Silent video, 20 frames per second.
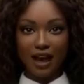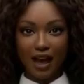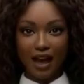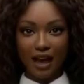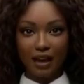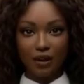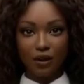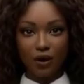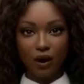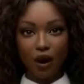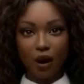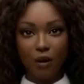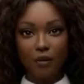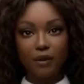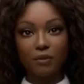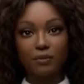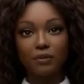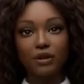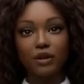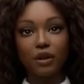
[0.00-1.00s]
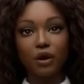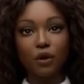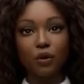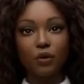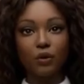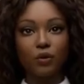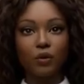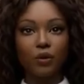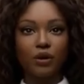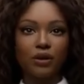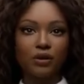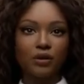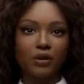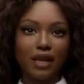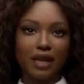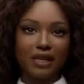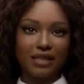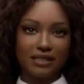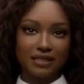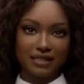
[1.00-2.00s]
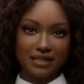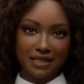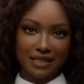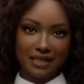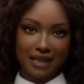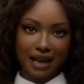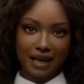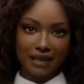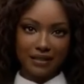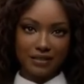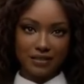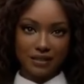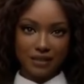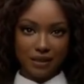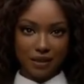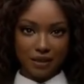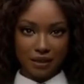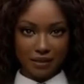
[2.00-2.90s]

and comment below with what you'd like to see next.